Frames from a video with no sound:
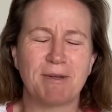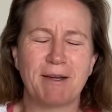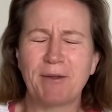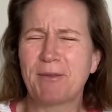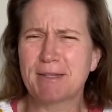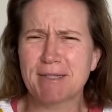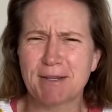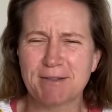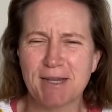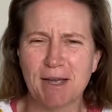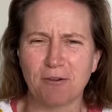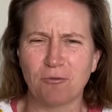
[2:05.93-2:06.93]
I know that sounds
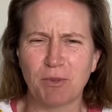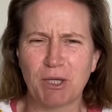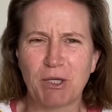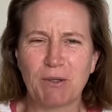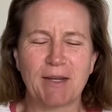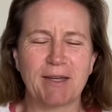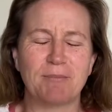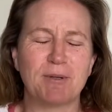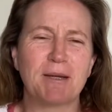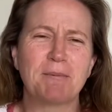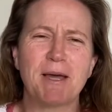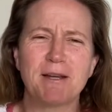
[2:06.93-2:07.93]
kind of peculiar, but
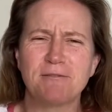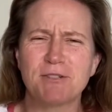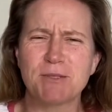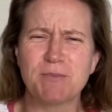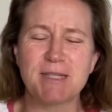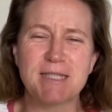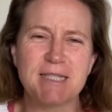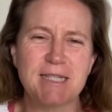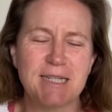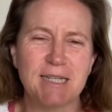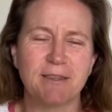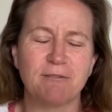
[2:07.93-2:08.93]
I've kind of just been
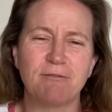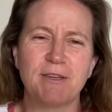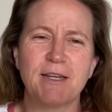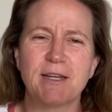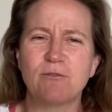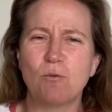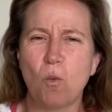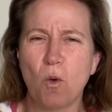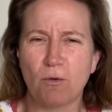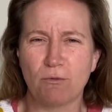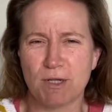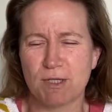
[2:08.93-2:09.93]
sitting in the feeling of
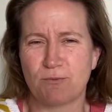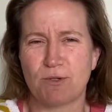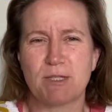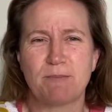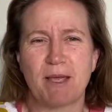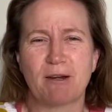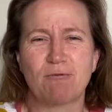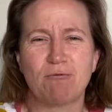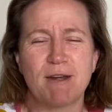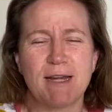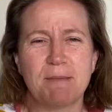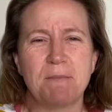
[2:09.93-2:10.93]
what does respect
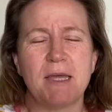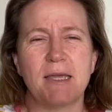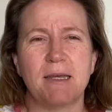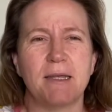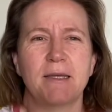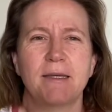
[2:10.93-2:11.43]
really mean?